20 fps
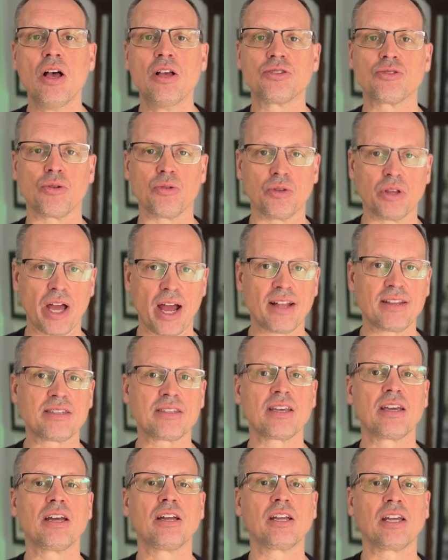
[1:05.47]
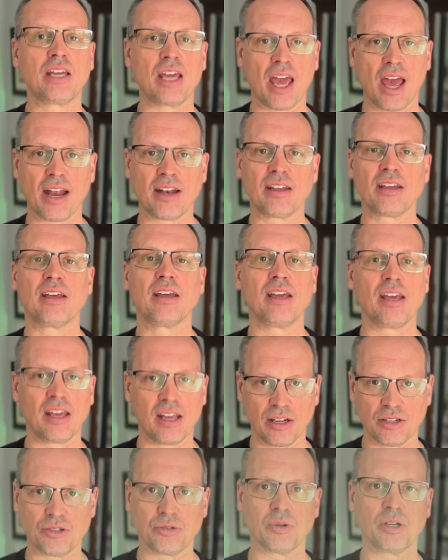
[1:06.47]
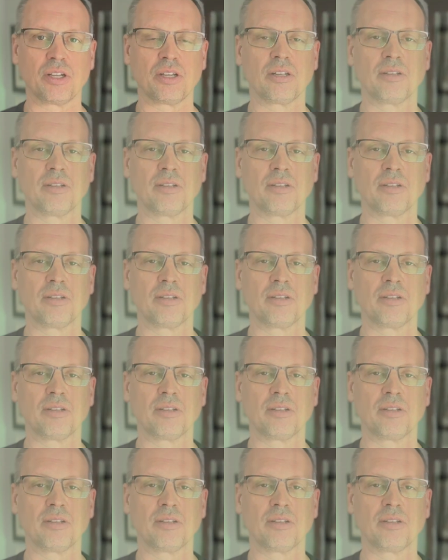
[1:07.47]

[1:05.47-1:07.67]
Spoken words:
So let's get into it.